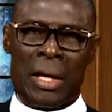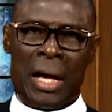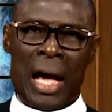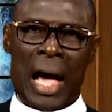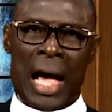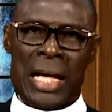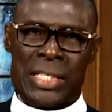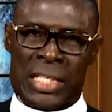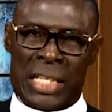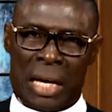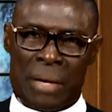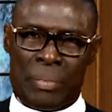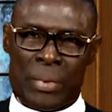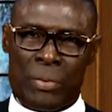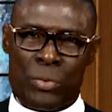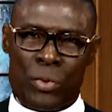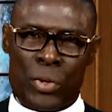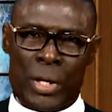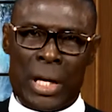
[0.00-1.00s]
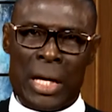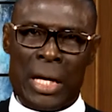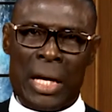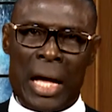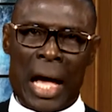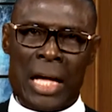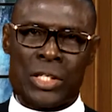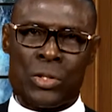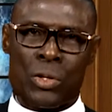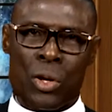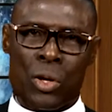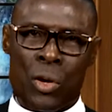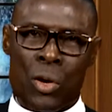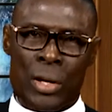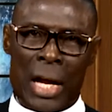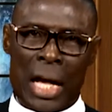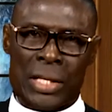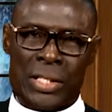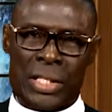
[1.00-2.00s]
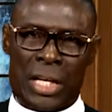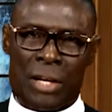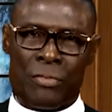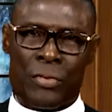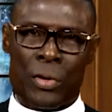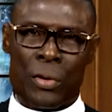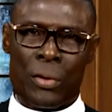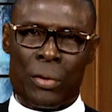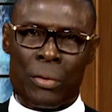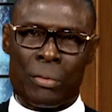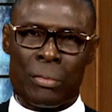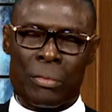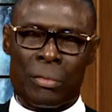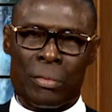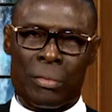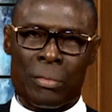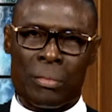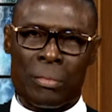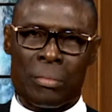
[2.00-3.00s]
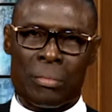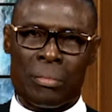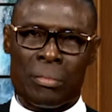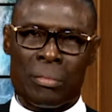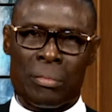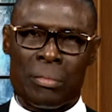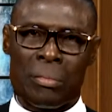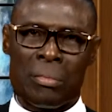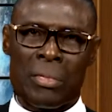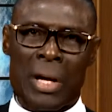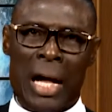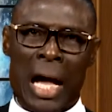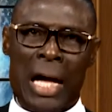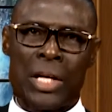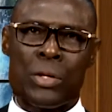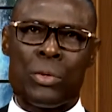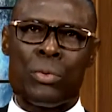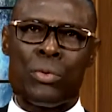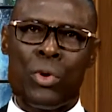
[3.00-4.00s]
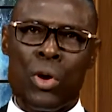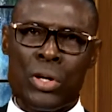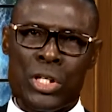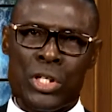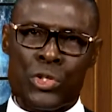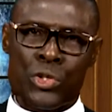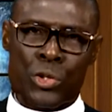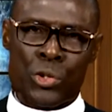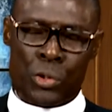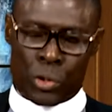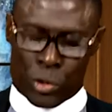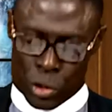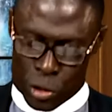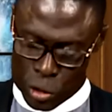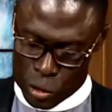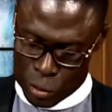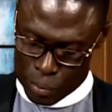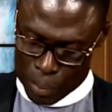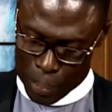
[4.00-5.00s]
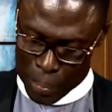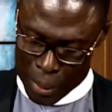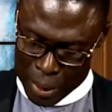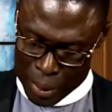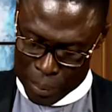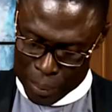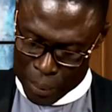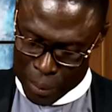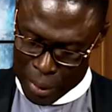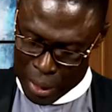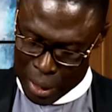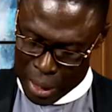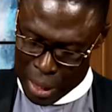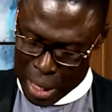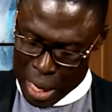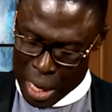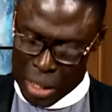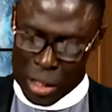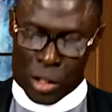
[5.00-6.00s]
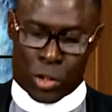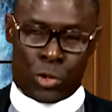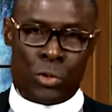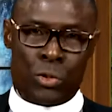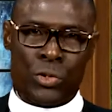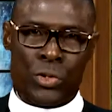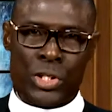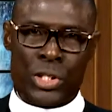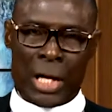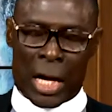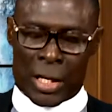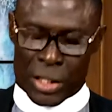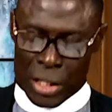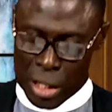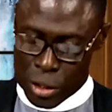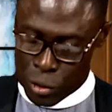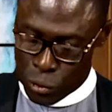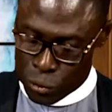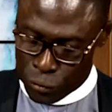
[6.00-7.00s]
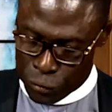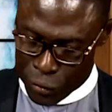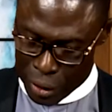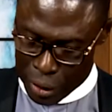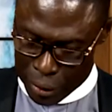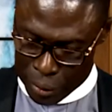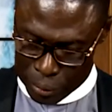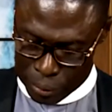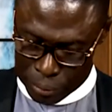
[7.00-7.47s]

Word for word: Accept him today as your Lord and Savior, and you know the truth, and the truth shall set you free.